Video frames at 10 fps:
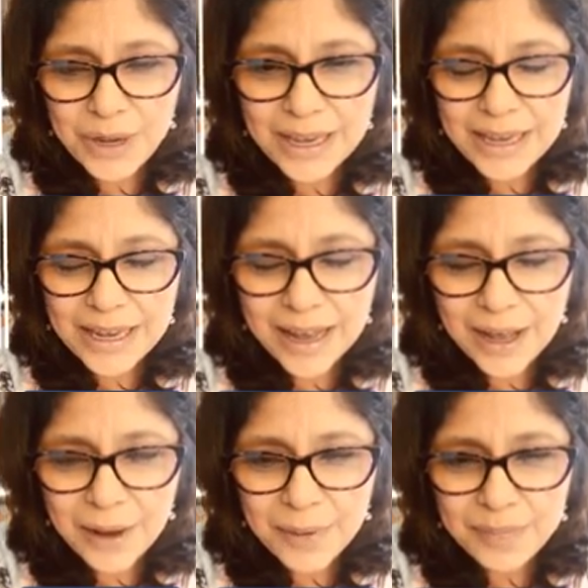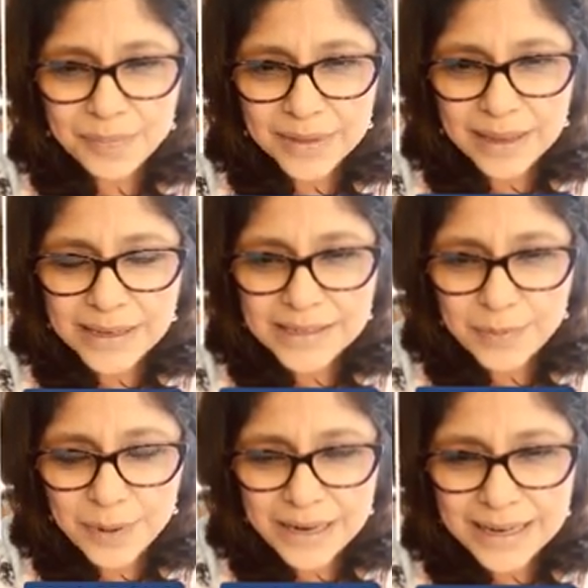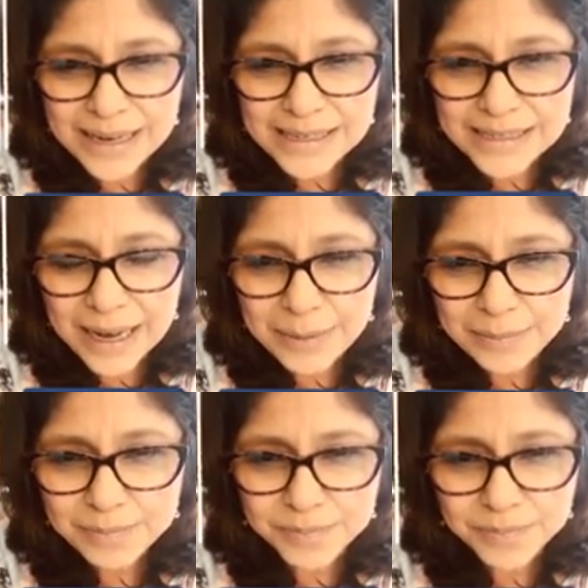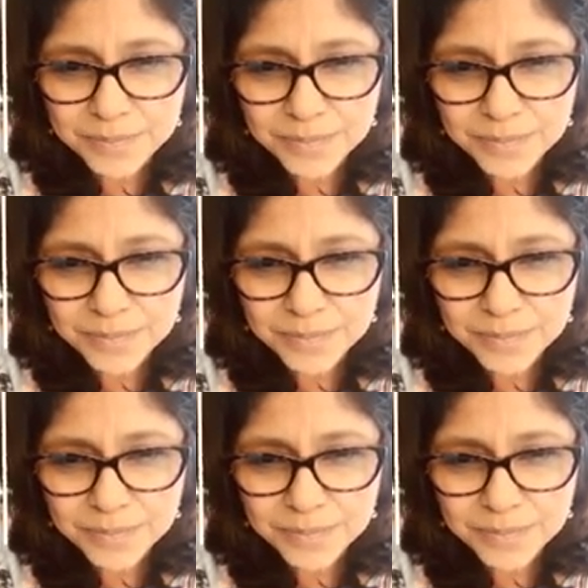we speak next time.